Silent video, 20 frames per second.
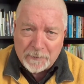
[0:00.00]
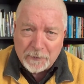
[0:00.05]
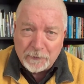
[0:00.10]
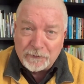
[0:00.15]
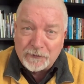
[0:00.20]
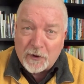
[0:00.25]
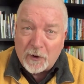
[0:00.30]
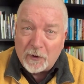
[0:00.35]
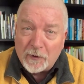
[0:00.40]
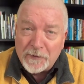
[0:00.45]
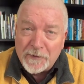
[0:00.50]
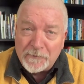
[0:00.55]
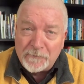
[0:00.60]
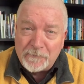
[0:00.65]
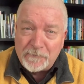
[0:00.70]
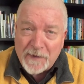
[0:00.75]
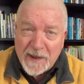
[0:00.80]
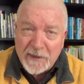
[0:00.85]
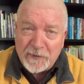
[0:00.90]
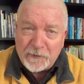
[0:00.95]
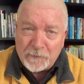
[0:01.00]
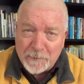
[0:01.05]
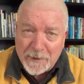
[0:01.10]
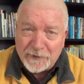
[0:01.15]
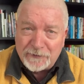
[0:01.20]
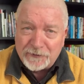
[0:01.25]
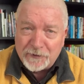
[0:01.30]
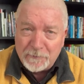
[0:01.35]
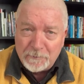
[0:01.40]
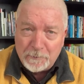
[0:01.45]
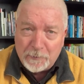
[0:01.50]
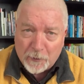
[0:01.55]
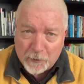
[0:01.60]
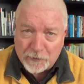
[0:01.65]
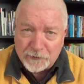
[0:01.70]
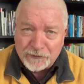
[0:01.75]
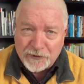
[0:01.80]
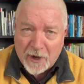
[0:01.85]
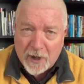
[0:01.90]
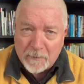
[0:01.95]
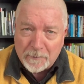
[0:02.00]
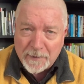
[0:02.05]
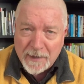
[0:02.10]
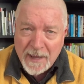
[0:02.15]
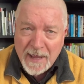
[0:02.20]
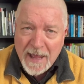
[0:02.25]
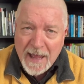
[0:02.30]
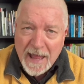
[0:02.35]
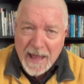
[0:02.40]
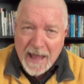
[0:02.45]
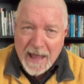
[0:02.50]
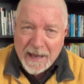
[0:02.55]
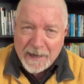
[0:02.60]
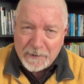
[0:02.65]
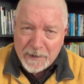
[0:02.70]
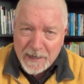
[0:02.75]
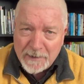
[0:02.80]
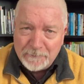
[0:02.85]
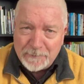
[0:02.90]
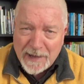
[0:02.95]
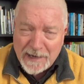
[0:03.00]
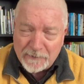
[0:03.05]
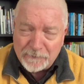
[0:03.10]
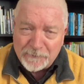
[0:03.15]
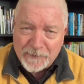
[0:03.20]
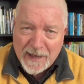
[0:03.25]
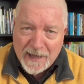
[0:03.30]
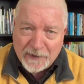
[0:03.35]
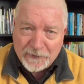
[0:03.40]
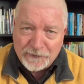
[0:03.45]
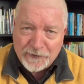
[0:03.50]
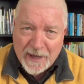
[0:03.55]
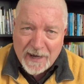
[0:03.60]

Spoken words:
It was called the Faith Mission Bookshop in Belfast.